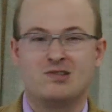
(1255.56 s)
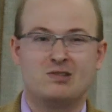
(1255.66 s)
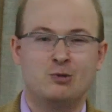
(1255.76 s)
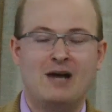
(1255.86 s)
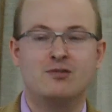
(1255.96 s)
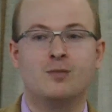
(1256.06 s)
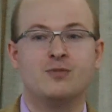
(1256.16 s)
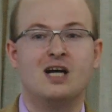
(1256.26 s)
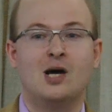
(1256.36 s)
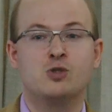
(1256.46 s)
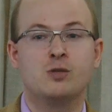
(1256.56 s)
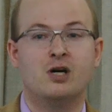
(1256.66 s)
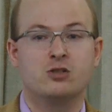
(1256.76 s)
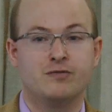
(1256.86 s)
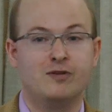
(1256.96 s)
to have some doubts
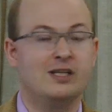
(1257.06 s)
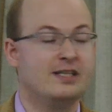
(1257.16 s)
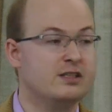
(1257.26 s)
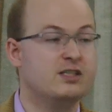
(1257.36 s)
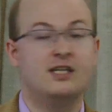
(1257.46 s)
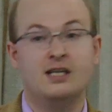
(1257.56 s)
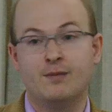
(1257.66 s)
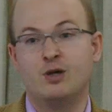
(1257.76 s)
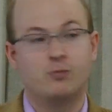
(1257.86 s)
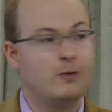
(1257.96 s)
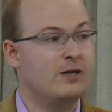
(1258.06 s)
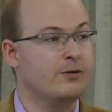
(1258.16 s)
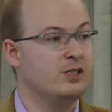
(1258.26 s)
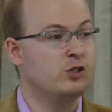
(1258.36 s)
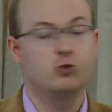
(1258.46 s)
about the validity, about whether
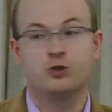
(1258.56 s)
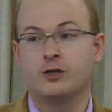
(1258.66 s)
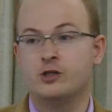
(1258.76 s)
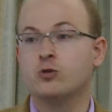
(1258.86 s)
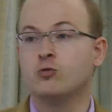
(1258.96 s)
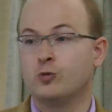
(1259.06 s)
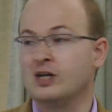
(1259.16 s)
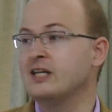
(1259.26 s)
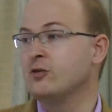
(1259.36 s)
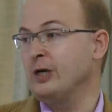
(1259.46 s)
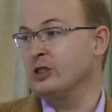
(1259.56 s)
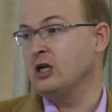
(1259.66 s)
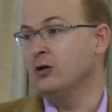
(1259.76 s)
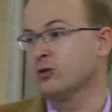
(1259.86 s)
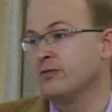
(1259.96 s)
these studies could really address
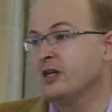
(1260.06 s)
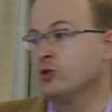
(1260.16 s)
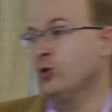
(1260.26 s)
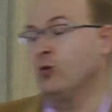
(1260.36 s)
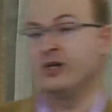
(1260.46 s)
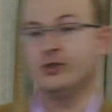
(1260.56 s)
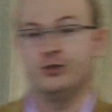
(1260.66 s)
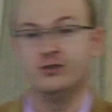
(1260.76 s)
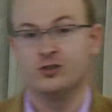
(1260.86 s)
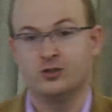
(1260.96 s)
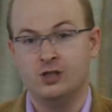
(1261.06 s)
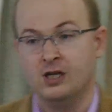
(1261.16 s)
counterfactual questions.